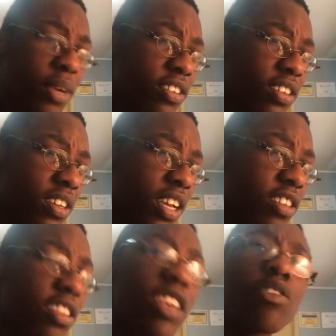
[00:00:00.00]
me
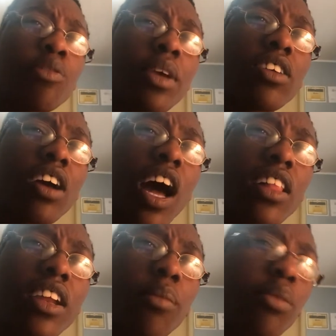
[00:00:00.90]
to call
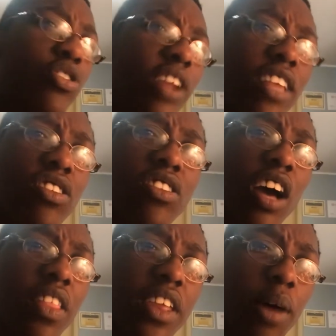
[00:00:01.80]
a number. Should I just
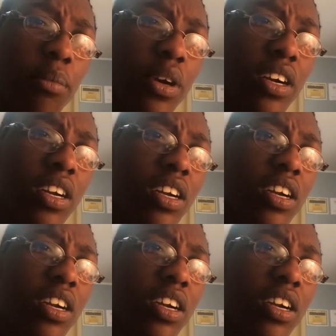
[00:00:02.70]
call the number?